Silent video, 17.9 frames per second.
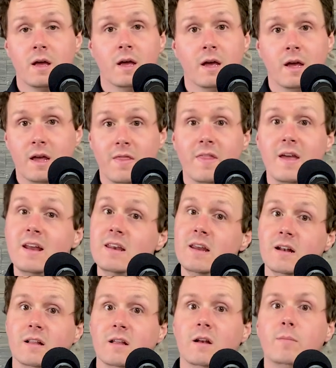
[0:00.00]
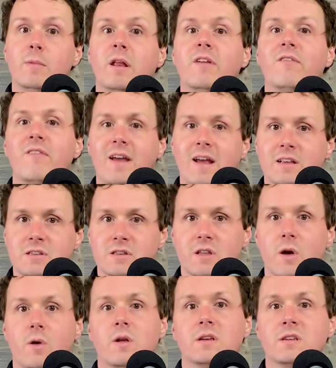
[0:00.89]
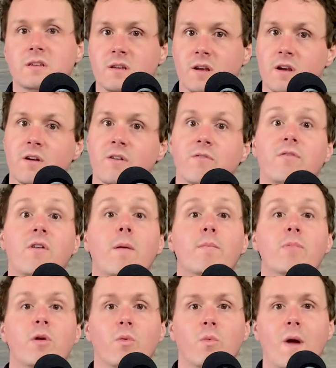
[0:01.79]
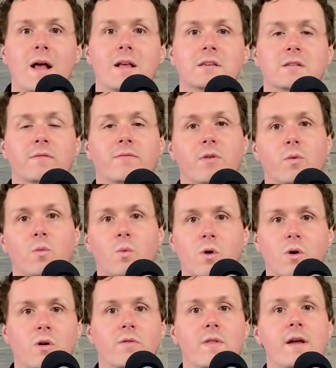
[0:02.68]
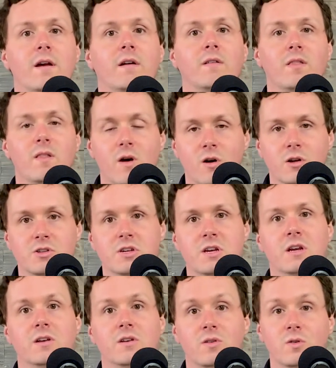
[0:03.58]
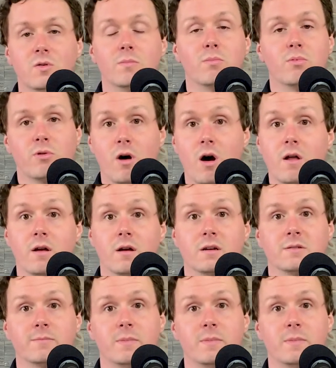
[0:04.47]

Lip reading: And they need a little bit of advanced notice from the rest of the world that you're launching new products,